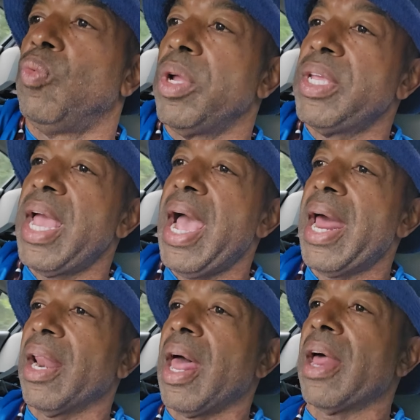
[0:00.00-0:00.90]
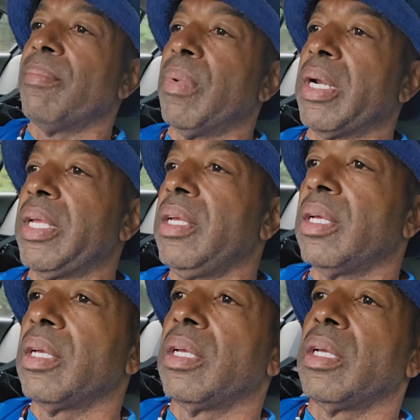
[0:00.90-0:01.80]
when you had a lot of money
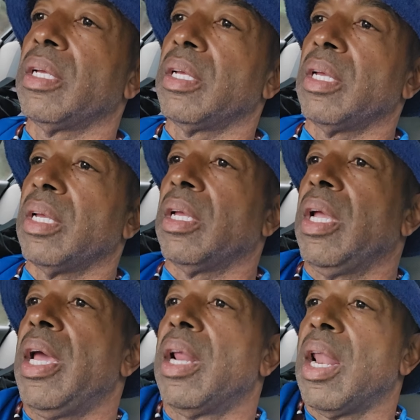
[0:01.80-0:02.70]
and